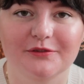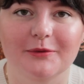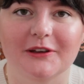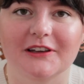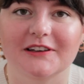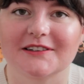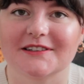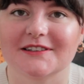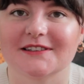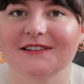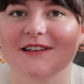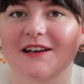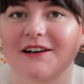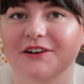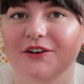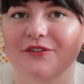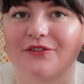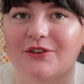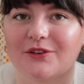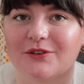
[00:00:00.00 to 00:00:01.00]
because I
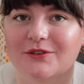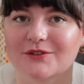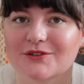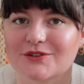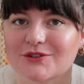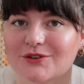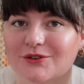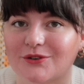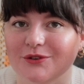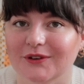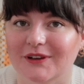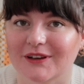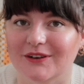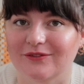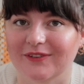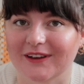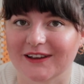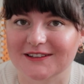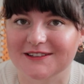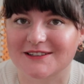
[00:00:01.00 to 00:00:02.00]
refuse to
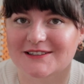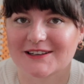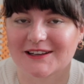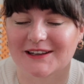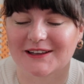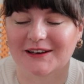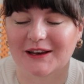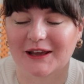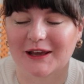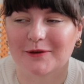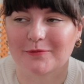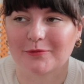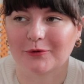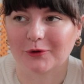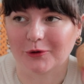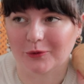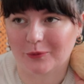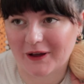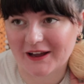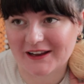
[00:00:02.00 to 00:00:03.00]
invest in a
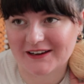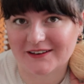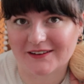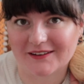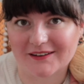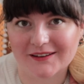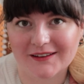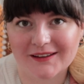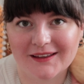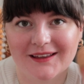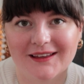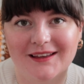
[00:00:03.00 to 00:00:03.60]
ball winder